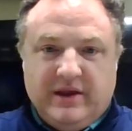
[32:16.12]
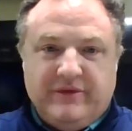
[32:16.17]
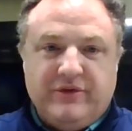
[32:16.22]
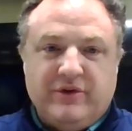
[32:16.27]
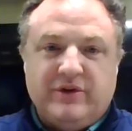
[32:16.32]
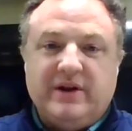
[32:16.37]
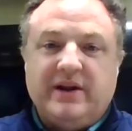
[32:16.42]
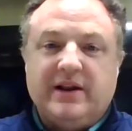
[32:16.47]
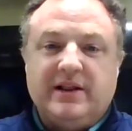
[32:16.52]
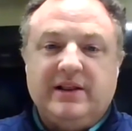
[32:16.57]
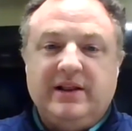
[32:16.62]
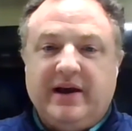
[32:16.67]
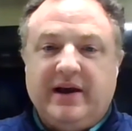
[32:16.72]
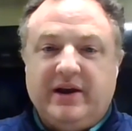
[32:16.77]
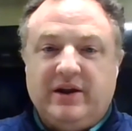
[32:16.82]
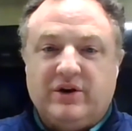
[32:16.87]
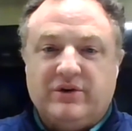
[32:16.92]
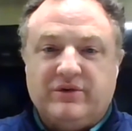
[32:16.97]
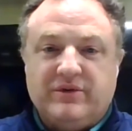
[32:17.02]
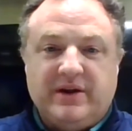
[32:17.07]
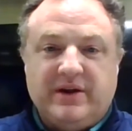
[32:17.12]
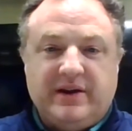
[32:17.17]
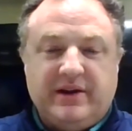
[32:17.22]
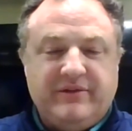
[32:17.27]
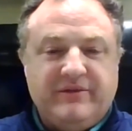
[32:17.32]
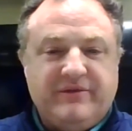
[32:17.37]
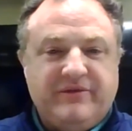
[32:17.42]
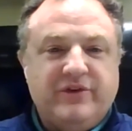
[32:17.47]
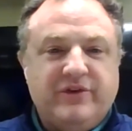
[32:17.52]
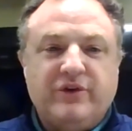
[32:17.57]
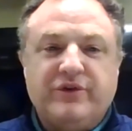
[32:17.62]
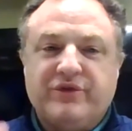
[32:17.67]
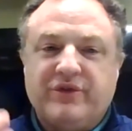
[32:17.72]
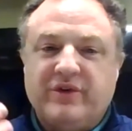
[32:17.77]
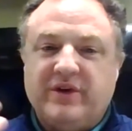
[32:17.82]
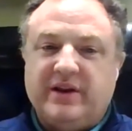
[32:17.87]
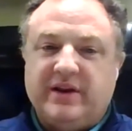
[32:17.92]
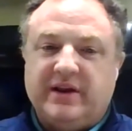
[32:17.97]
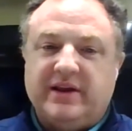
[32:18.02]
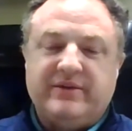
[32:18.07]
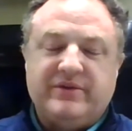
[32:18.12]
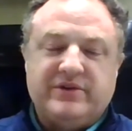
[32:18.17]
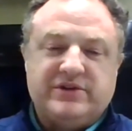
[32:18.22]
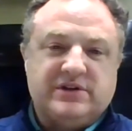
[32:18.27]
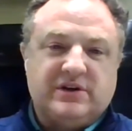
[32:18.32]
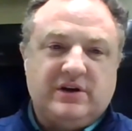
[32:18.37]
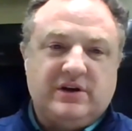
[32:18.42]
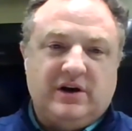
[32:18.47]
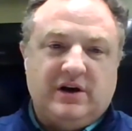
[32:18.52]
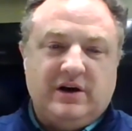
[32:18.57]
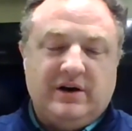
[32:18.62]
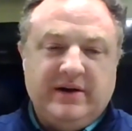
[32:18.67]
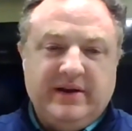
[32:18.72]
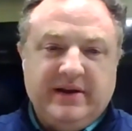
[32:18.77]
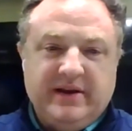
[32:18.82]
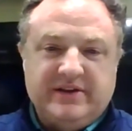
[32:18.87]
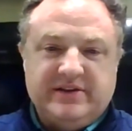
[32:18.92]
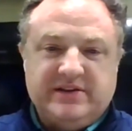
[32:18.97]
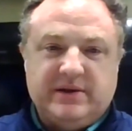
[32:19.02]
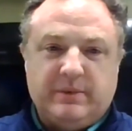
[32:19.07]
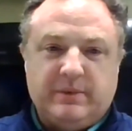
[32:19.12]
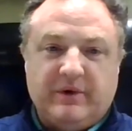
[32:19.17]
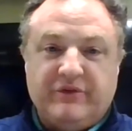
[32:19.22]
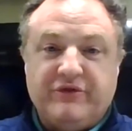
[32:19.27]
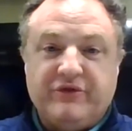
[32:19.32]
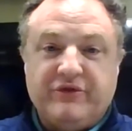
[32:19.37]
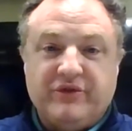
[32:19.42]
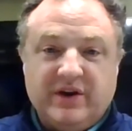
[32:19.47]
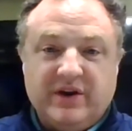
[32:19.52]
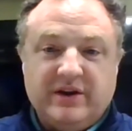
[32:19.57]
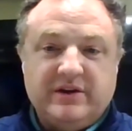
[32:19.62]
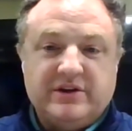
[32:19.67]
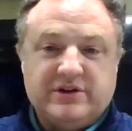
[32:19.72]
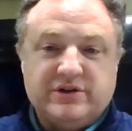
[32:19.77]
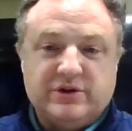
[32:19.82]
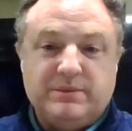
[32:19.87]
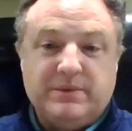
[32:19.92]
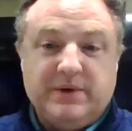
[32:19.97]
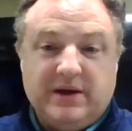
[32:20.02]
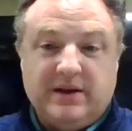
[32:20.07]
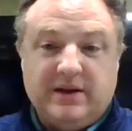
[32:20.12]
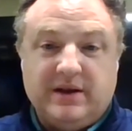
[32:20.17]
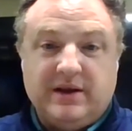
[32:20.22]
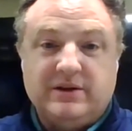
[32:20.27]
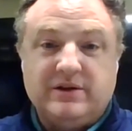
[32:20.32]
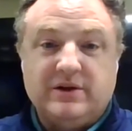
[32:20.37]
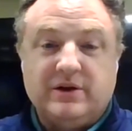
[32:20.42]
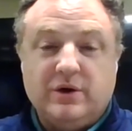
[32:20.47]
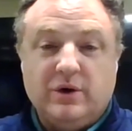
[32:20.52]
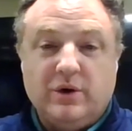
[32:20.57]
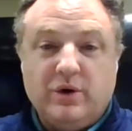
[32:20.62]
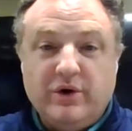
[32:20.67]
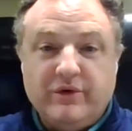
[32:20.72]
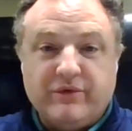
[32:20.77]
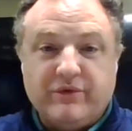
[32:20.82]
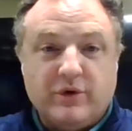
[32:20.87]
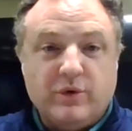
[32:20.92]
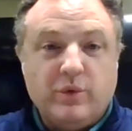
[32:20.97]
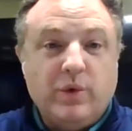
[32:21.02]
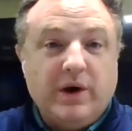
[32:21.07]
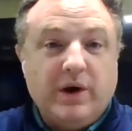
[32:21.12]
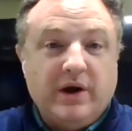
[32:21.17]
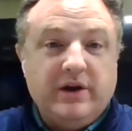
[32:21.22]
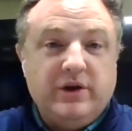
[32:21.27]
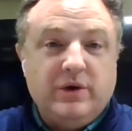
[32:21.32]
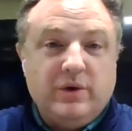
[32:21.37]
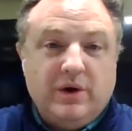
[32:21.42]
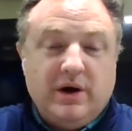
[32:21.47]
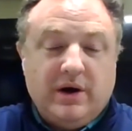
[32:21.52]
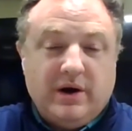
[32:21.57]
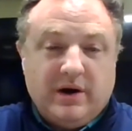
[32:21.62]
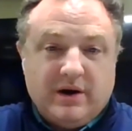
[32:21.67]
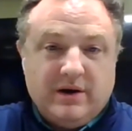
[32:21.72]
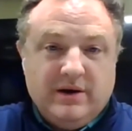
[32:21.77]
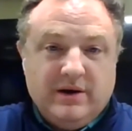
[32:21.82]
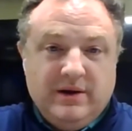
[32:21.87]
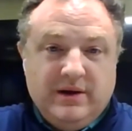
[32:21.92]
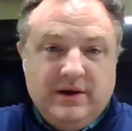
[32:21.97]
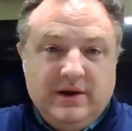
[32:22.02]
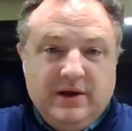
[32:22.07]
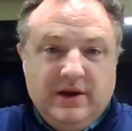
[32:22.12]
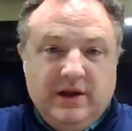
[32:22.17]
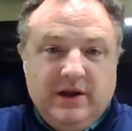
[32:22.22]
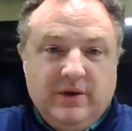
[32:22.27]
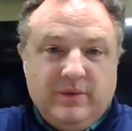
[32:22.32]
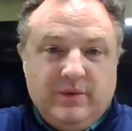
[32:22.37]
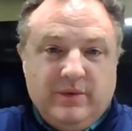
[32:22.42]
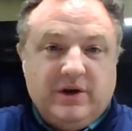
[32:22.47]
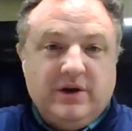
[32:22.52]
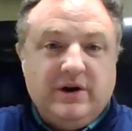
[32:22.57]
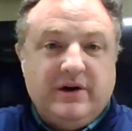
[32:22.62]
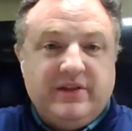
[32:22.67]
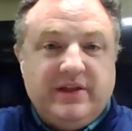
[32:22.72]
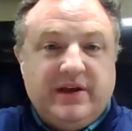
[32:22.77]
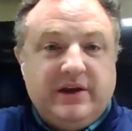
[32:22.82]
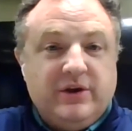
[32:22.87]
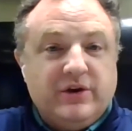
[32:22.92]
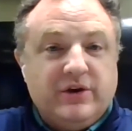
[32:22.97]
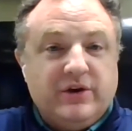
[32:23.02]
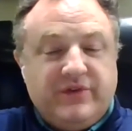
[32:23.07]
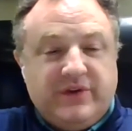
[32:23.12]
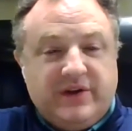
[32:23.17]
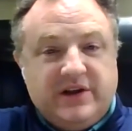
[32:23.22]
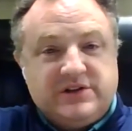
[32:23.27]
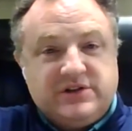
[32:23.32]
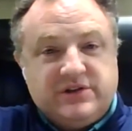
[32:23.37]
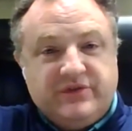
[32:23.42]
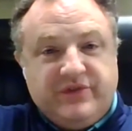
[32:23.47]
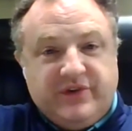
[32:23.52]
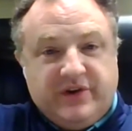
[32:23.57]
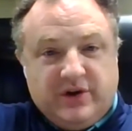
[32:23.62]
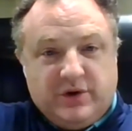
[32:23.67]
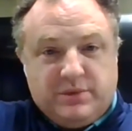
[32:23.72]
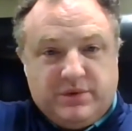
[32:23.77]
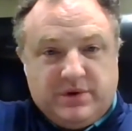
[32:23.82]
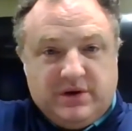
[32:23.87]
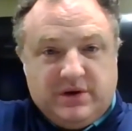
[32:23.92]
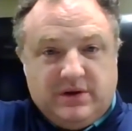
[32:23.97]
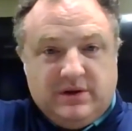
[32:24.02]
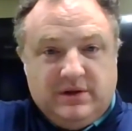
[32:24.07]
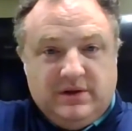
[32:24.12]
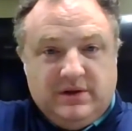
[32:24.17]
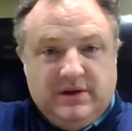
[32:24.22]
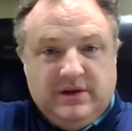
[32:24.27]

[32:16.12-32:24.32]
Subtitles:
If you're not a client already, feel free to give us a call and set up a free initial meeting to go over where you are. We call that your financial fingerprint.